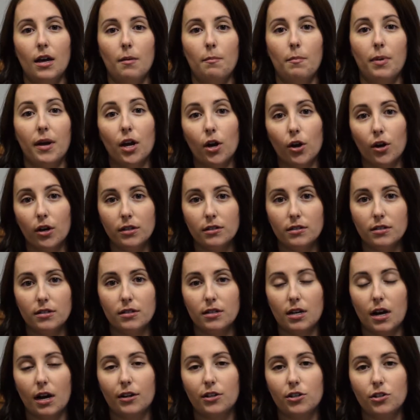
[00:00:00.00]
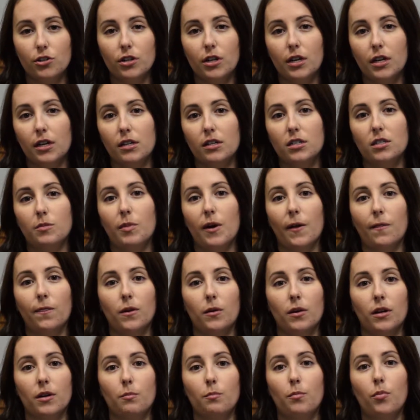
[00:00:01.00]
Parents, Talk to Your Kids About
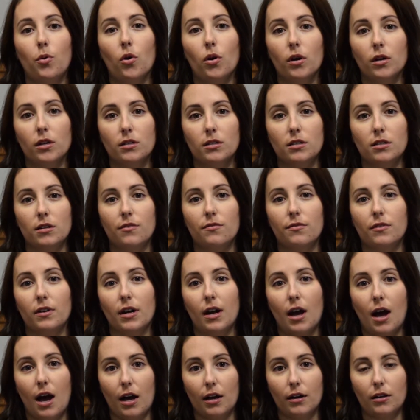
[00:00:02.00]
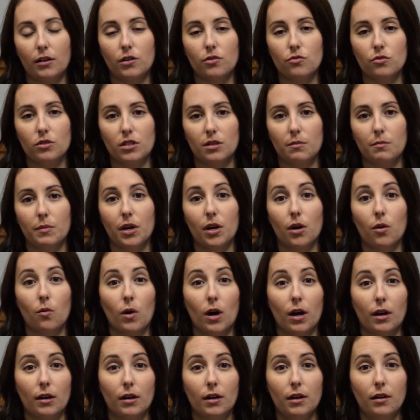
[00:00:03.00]
the Importance of Not Using
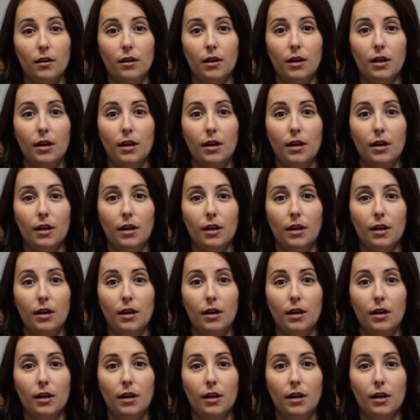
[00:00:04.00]
Marijuana,